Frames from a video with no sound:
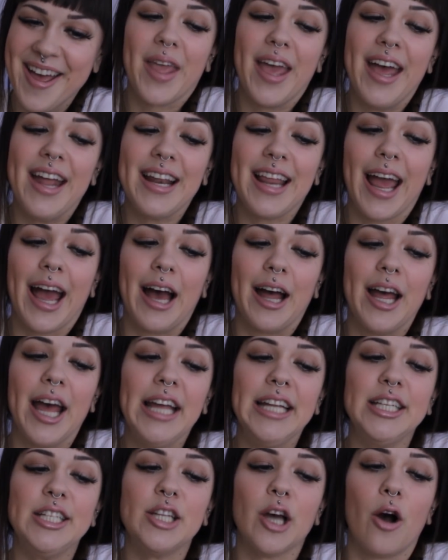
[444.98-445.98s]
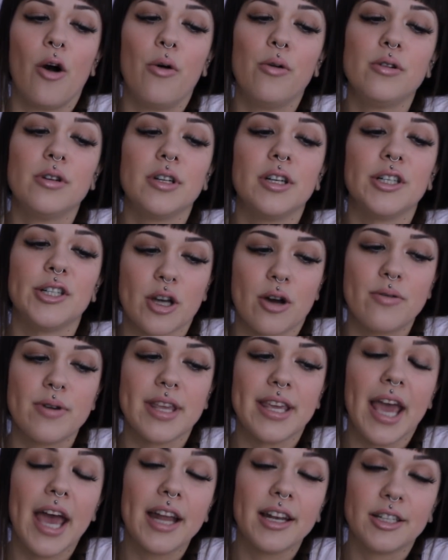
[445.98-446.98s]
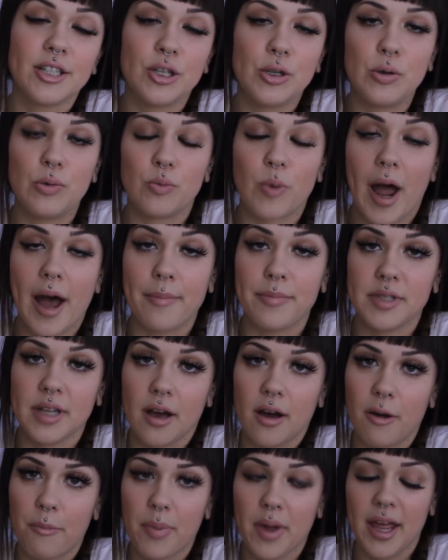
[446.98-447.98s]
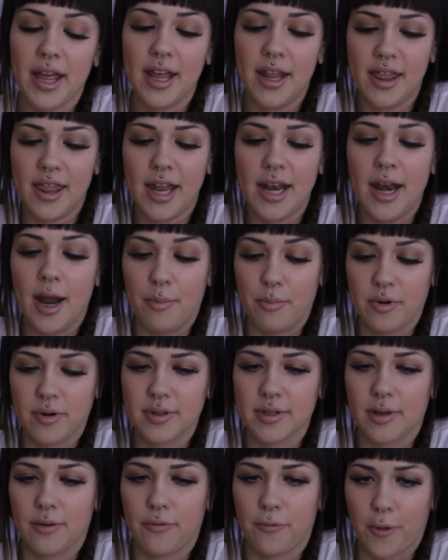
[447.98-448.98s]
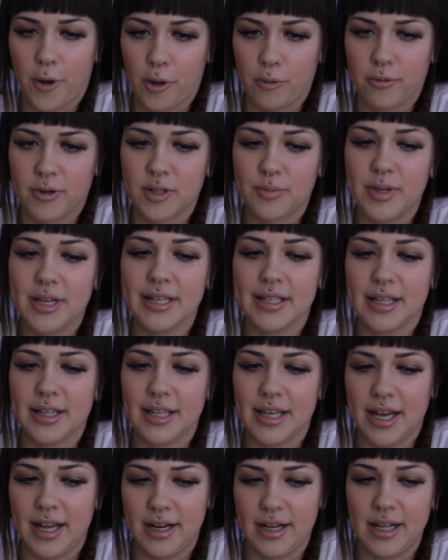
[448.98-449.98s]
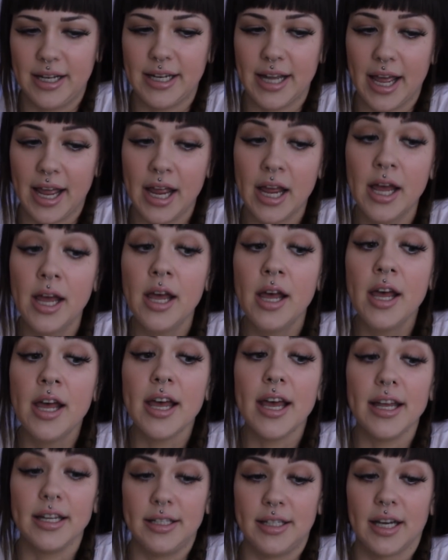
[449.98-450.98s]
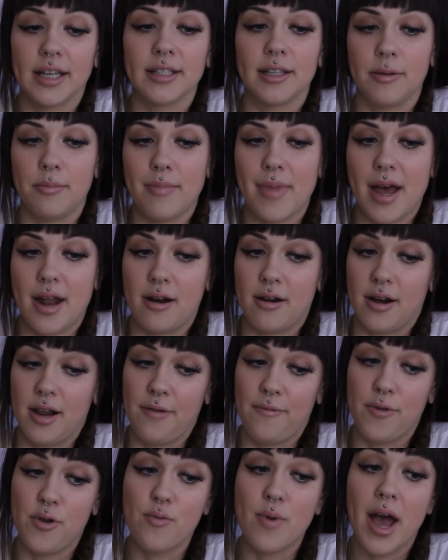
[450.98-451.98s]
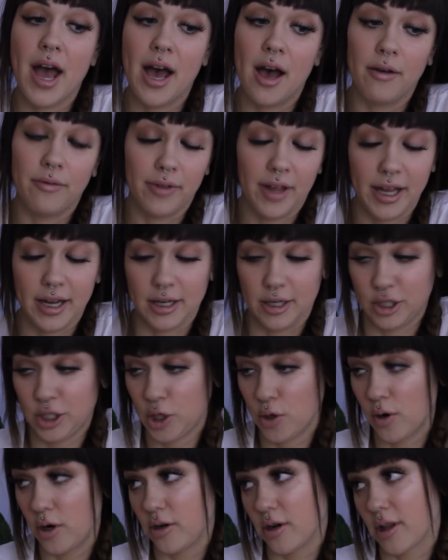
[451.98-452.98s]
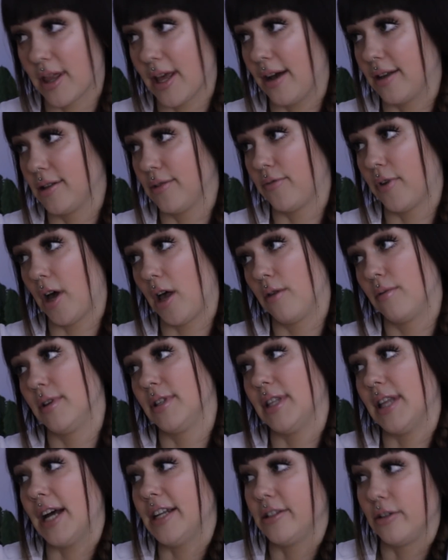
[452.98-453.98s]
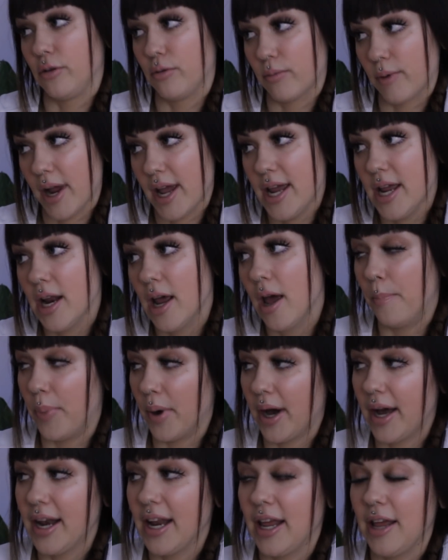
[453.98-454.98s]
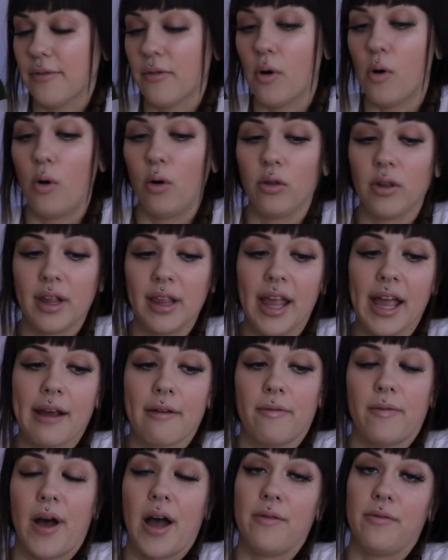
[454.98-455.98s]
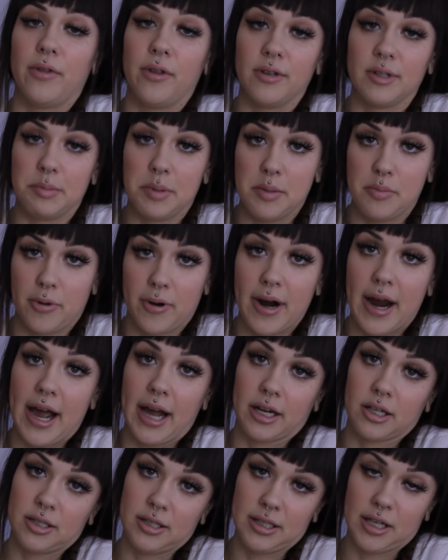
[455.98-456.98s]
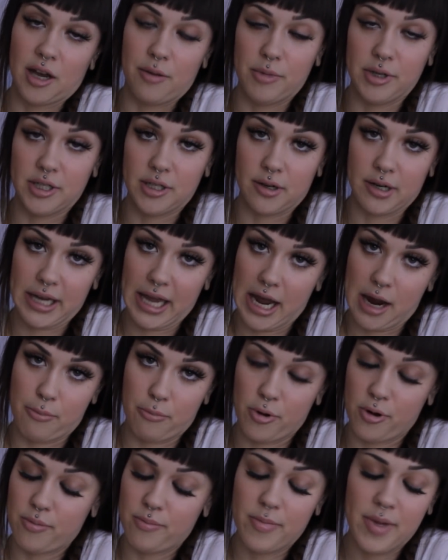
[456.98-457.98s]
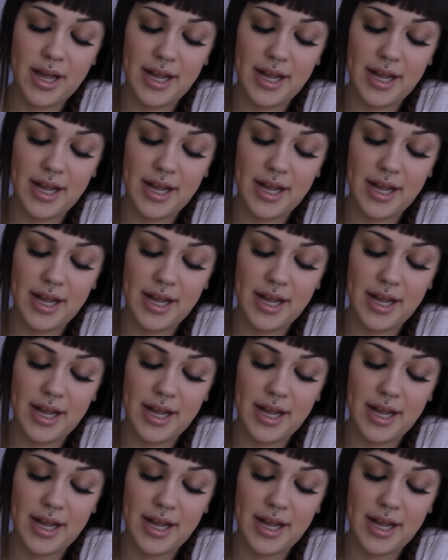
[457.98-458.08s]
And yeah, and don't get too wrapped out in the numbers of followers, because at the end of the day, it doesn't matter. If you have like 200,000 followers, that's great, but if only like 5 of those people are actually coming to your cam room,